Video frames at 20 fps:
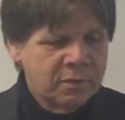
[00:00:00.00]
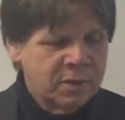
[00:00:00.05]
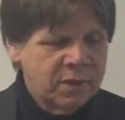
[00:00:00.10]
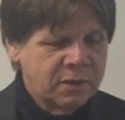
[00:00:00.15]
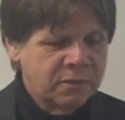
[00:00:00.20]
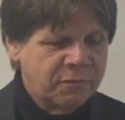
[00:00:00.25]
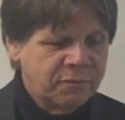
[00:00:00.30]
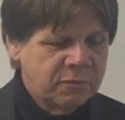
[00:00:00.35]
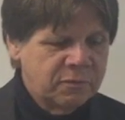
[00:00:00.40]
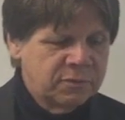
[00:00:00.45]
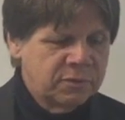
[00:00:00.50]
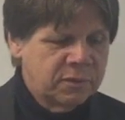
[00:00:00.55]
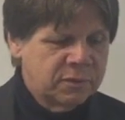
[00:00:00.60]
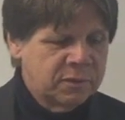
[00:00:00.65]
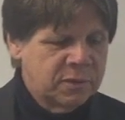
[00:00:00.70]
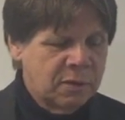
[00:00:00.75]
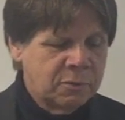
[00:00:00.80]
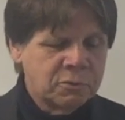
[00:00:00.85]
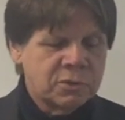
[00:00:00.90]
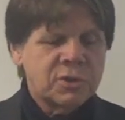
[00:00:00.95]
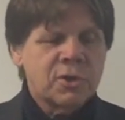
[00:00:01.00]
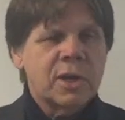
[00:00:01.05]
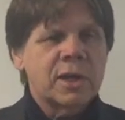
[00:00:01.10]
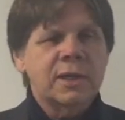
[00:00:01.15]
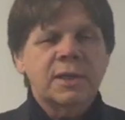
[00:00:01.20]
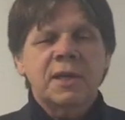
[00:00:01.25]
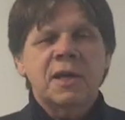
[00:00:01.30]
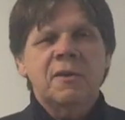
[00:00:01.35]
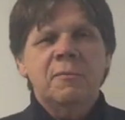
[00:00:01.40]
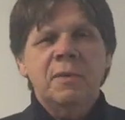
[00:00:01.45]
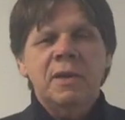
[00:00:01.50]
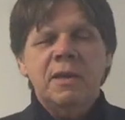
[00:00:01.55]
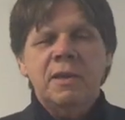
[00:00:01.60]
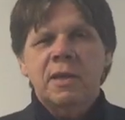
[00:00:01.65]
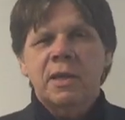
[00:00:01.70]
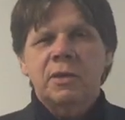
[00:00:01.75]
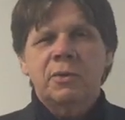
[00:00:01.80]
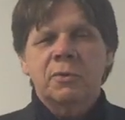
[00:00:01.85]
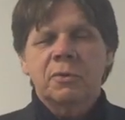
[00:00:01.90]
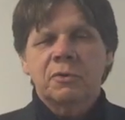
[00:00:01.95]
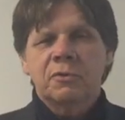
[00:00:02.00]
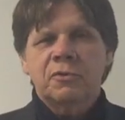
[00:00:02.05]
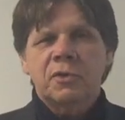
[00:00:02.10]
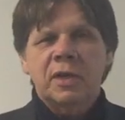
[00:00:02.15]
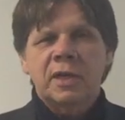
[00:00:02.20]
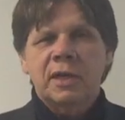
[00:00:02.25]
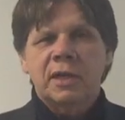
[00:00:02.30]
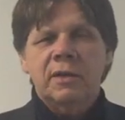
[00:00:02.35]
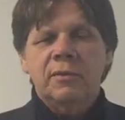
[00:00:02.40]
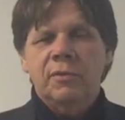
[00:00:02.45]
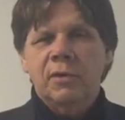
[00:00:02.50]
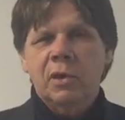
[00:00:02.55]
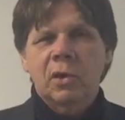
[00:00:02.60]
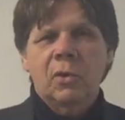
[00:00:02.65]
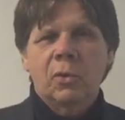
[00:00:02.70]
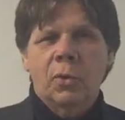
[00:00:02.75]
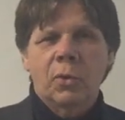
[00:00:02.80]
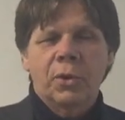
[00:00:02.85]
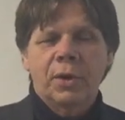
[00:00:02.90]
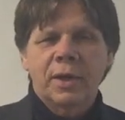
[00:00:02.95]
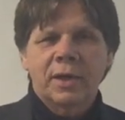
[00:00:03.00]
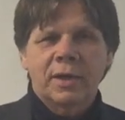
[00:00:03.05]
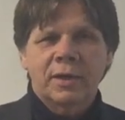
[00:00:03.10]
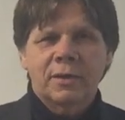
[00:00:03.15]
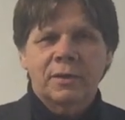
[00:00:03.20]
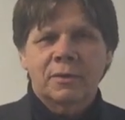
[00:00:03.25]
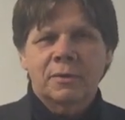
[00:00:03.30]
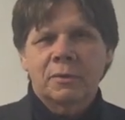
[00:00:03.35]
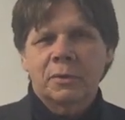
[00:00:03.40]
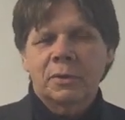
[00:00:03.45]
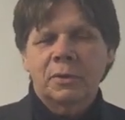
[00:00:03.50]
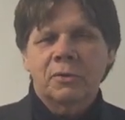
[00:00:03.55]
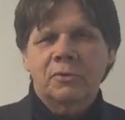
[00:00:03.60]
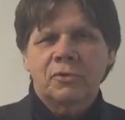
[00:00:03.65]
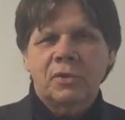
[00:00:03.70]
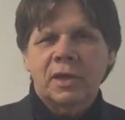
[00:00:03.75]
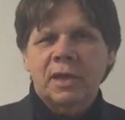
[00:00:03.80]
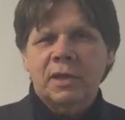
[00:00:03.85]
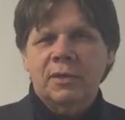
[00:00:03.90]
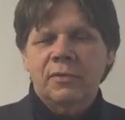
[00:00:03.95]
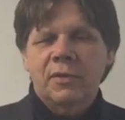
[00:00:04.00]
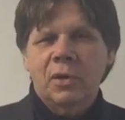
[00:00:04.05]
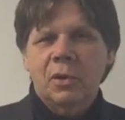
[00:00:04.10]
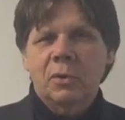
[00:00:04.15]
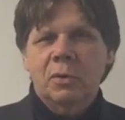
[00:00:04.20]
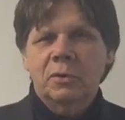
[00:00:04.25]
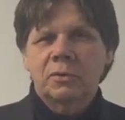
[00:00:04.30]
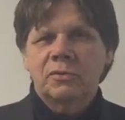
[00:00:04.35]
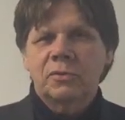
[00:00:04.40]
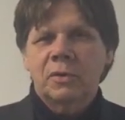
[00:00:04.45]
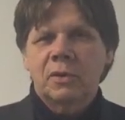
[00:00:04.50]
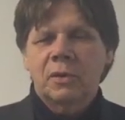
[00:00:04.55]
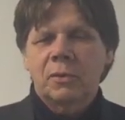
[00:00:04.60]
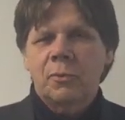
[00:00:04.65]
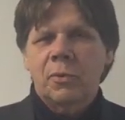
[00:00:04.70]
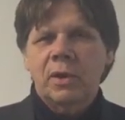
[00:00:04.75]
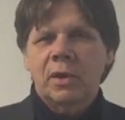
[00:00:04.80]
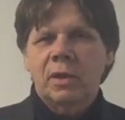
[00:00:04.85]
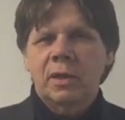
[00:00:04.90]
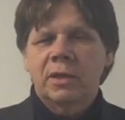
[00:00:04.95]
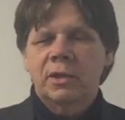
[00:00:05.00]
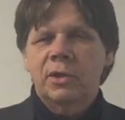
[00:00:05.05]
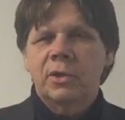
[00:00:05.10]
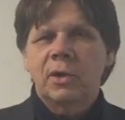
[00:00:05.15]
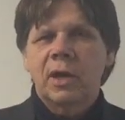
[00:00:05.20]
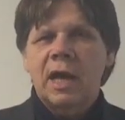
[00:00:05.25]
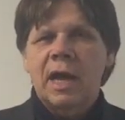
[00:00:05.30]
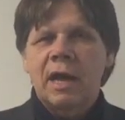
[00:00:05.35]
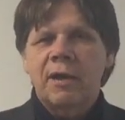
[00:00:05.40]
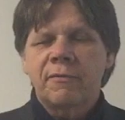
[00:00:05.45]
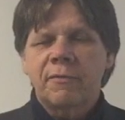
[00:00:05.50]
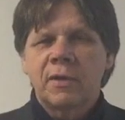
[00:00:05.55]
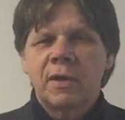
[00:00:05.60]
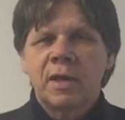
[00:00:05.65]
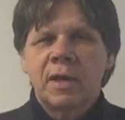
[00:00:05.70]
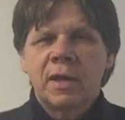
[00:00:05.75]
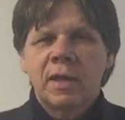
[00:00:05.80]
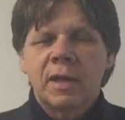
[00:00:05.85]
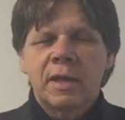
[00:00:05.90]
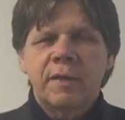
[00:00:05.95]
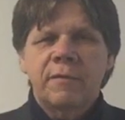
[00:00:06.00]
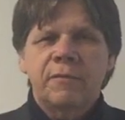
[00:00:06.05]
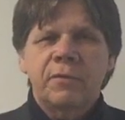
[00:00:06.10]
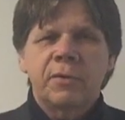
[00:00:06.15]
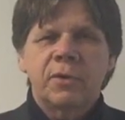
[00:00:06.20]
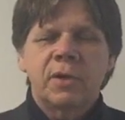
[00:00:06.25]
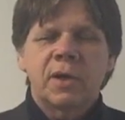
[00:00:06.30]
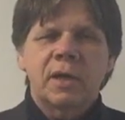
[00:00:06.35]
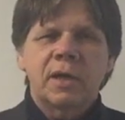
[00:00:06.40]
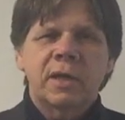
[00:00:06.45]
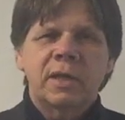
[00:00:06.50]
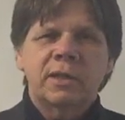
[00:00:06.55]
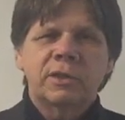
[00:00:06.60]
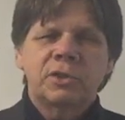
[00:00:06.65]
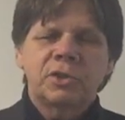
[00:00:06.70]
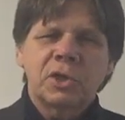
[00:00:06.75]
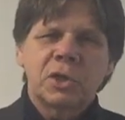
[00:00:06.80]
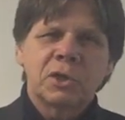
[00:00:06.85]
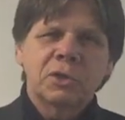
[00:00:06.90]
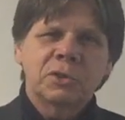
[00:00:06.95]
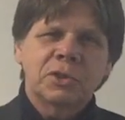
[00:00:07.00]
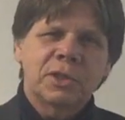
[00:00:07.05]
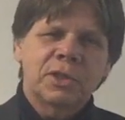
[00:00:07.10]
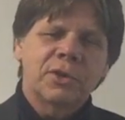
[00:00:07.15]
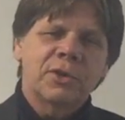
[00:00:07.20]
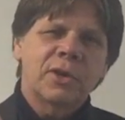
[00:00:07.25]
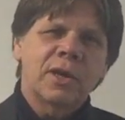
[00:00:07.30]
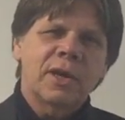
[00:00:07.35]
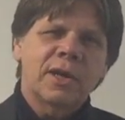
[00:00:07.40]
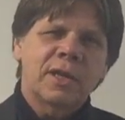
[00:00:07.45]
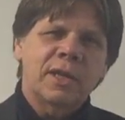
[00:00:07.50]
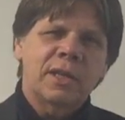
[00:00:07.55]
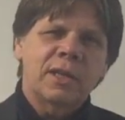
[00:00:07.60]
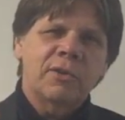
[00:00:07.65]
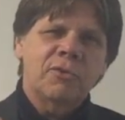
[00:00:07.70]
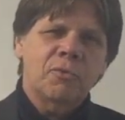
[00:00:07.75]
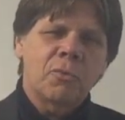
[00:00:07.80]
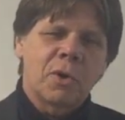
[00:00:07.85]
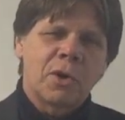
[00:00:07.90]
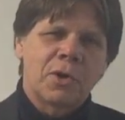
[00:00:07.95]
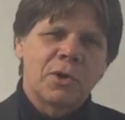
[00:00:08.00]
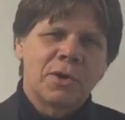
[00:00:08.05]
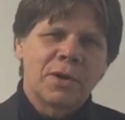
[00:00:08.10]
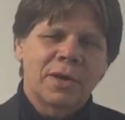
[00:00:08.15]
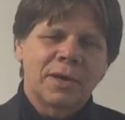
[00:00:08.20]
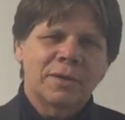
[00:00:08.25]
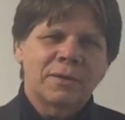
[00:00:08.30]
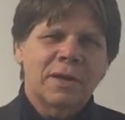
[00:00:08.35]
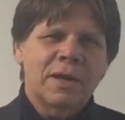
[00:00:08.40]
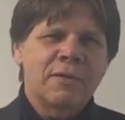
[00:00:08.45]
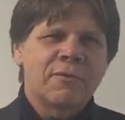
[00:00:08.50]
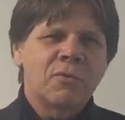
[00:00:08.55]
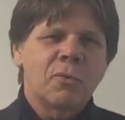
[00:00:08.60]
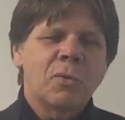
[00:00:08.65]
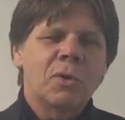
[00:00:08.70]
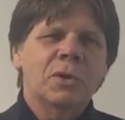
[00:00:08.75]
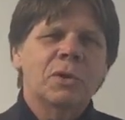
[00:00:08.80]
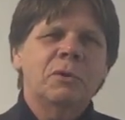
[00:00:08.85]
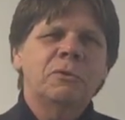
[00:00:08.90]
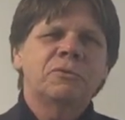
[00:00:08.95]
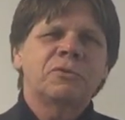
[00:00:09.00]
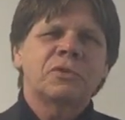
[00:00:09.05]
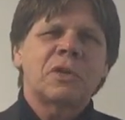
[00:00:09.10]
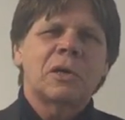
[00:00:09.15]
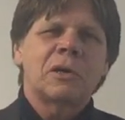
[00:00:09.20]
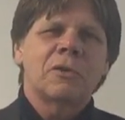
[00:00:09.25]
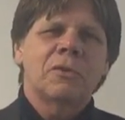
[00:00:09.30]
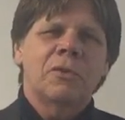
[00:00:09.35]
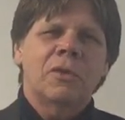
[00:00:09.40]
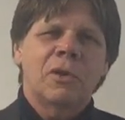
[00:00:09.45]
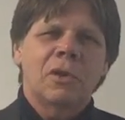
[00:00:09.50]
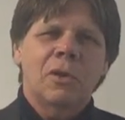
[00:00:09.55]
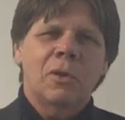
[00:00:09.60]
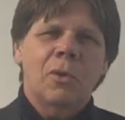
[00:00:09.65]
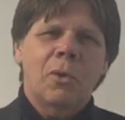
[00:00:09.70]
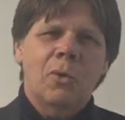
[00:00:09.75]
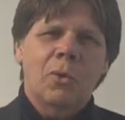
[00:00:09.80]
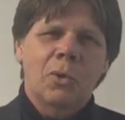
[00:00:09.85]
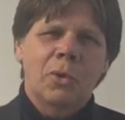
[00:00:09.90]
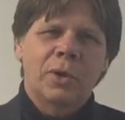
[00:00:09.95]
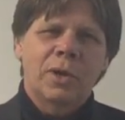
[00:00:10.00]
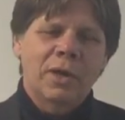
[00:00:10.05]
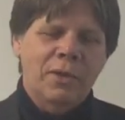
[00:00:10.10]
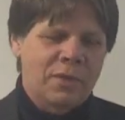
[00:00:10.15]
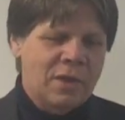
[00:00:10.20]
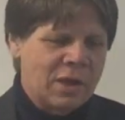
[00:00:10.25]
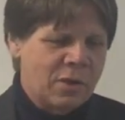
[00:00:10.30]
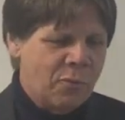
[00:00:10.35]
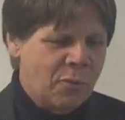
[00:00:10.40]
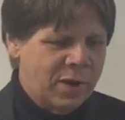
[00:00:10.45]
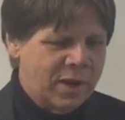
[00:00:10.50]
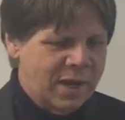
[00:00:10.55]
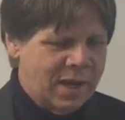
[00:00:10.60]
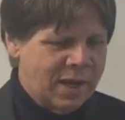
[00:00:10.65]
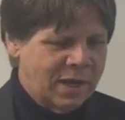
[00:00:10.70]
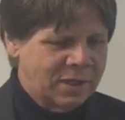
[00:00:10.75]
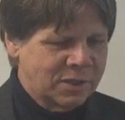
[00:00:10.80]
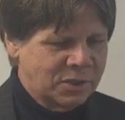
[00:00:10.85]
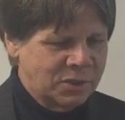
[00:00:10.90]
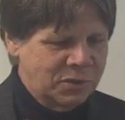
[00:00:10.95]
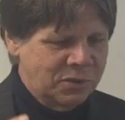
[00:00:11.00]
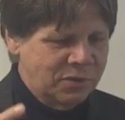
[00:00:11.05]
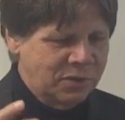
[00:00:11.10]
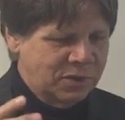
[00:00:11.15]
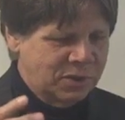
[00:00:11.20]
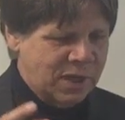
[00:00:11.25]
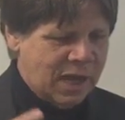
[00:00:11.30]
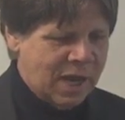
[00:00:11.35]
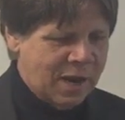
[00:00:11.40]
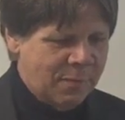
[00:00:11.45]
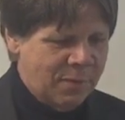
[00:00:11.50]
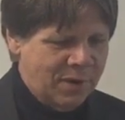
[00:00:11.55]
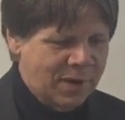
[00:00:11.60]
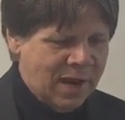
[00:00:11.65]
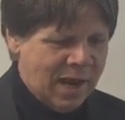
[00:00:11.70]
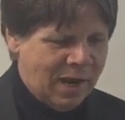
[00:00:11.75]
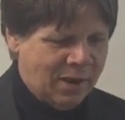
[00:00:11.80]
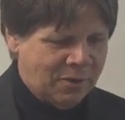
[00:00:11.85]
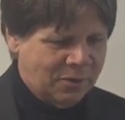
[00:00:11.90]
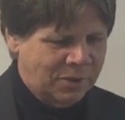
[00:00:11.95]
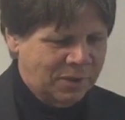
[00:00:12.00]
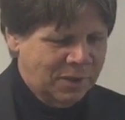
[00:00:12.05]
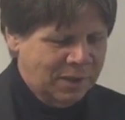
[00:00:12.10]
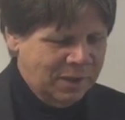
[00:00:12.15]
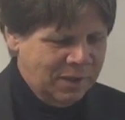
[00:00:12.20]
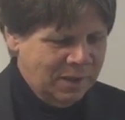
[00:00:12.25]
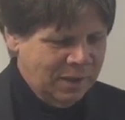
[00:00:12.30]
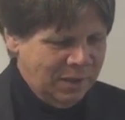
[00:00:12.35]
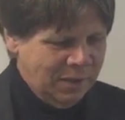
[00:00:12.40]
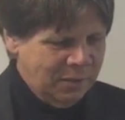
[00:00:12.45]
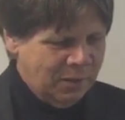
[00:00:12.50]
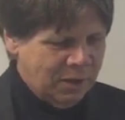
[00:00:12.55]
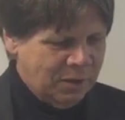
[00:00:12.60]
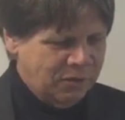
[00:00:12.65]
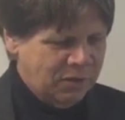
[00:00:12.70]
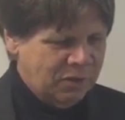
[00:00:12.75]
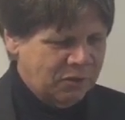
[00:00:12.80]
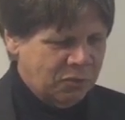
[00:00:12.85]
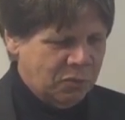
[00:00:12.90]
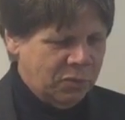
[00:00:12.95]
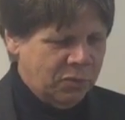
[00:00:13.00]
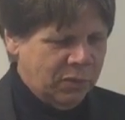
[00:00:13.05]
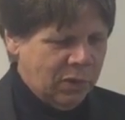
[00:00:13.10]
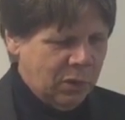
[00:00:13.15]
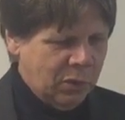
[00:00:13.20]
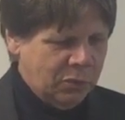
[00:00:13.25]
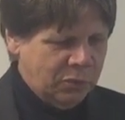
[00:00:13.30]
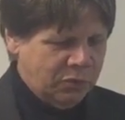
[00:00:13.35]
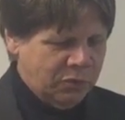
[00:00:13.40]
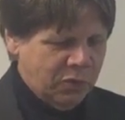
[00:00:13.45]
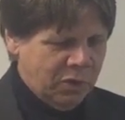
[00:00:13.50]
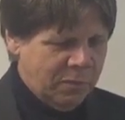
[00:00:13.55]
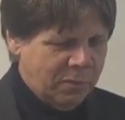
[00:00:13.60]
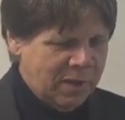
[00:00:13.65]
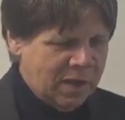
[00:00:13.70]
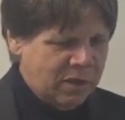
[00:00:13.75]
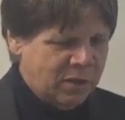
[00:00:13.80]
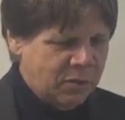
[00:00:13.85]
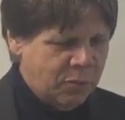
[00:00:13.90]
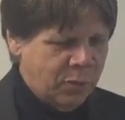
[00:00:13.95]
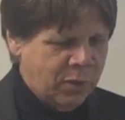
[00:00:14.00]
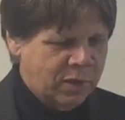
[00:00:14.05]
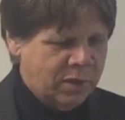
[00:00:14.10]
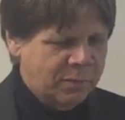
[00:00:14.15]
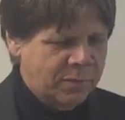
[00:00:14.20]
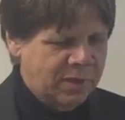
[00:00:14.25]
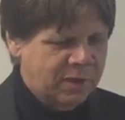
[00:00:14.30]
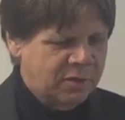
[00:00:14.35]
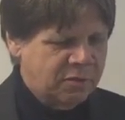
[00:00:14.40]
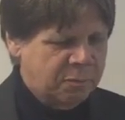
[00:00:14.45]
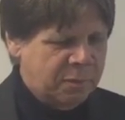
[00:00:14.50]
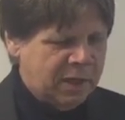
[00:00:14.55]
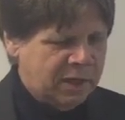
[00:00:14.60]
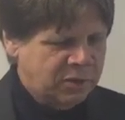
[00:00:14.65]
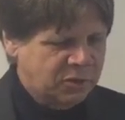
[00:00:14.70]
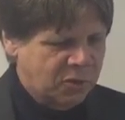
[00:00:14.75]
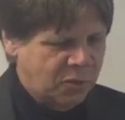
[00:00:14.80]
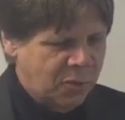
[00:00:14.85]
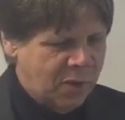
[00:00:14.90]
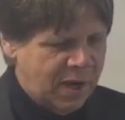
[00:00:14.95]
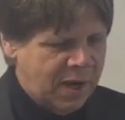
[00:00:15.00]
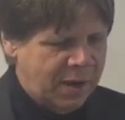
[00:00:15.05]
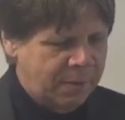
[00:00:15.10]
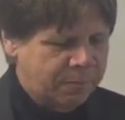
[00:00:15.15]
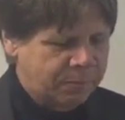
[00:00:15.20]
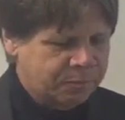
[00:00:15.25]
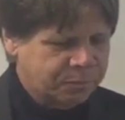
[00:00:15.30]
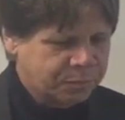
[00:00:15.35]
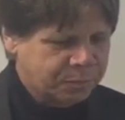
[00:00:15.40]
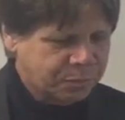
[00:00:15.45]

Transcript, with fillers: Uh, don't try to tell me that you're seeking the Lord or you're seeking the Lord's will in your life if you're not in church and you're not in His Word. Everyone who sought the Lord, they went out to the tabernacle because that's where the Lord was going to meet with them in a special way.